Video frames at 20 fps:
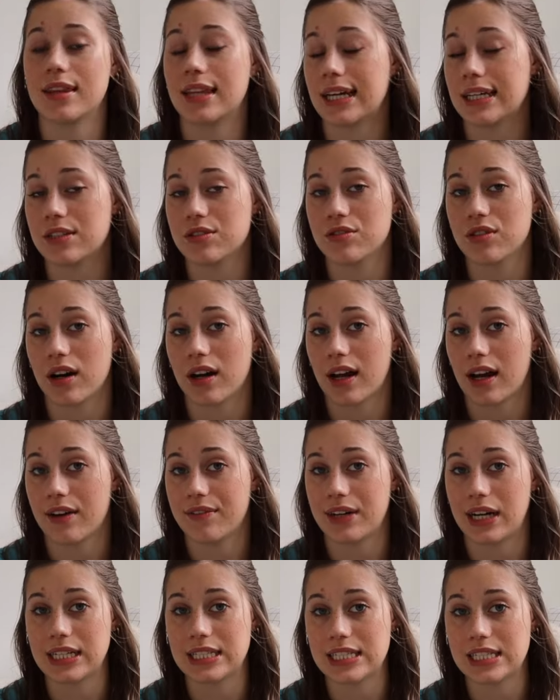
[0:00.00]
They do not have
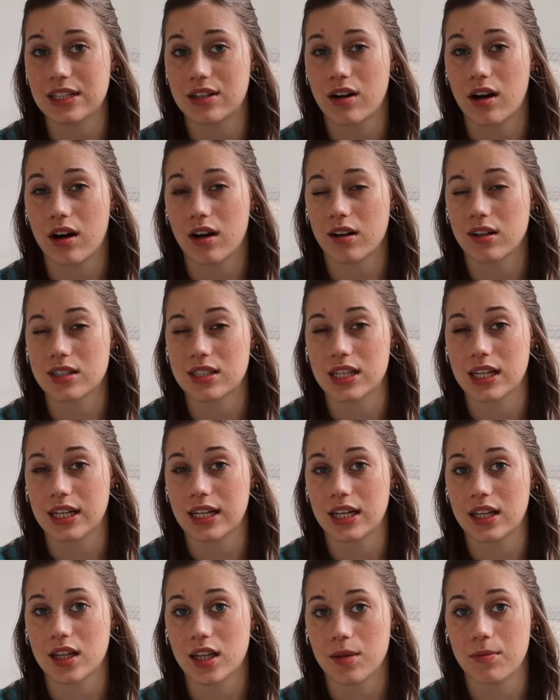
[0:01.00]
I D cards that
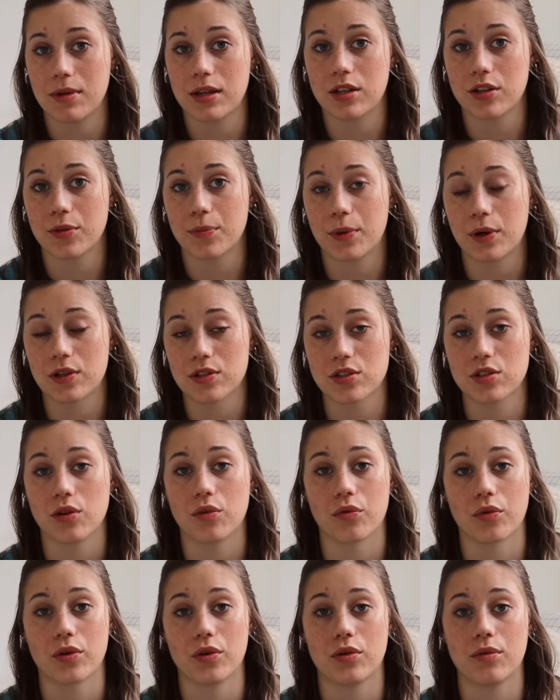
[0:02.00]
get them in your personal
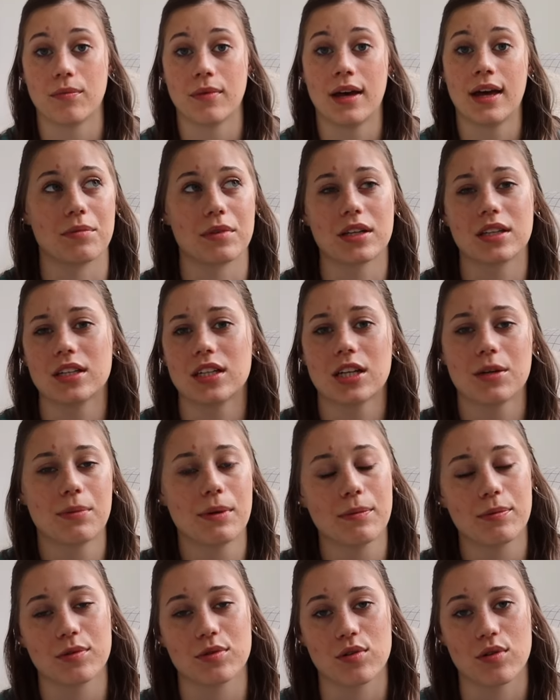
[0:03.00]
room. The cleaning
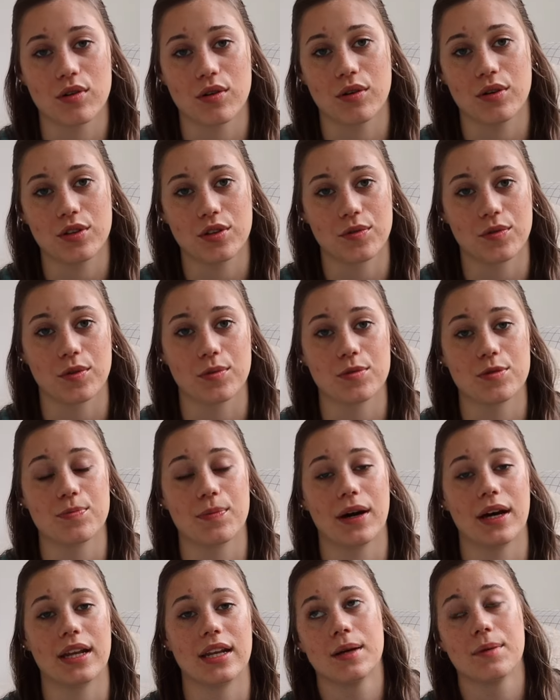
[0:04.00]
people don't go in your rooms,
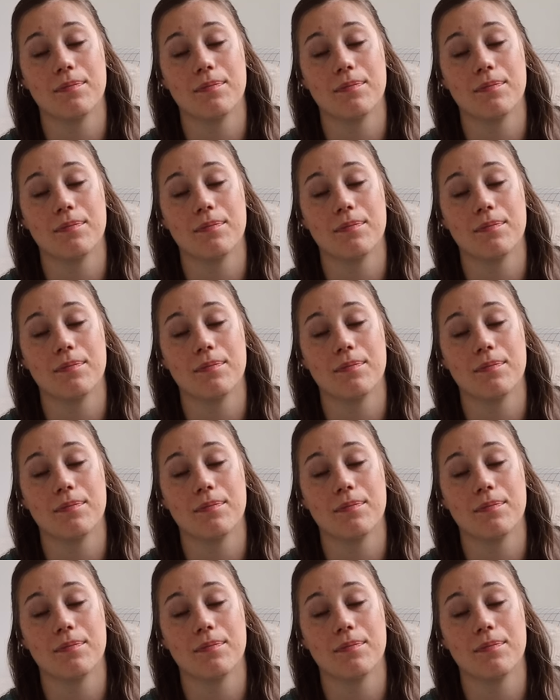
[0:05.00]
but